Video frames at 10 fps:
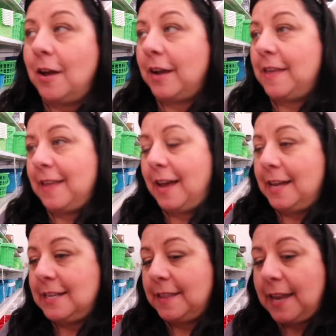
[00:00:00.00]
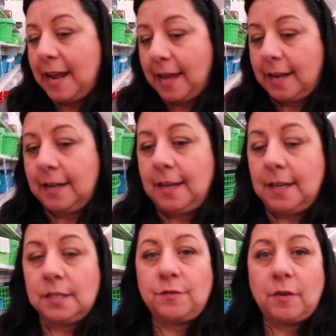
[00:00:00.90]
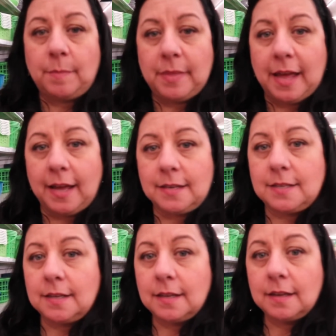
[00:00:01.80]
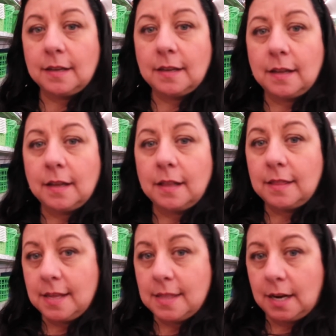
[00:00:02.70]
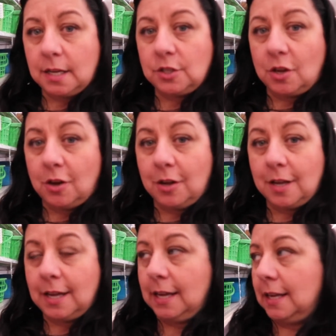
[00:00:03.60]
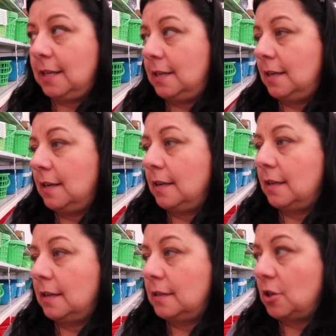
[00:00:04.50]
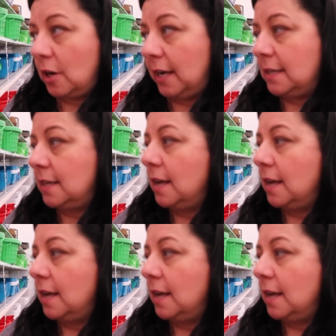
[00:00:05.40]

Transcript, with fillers: Okay, the idea that I had is from that thing that I saw in Target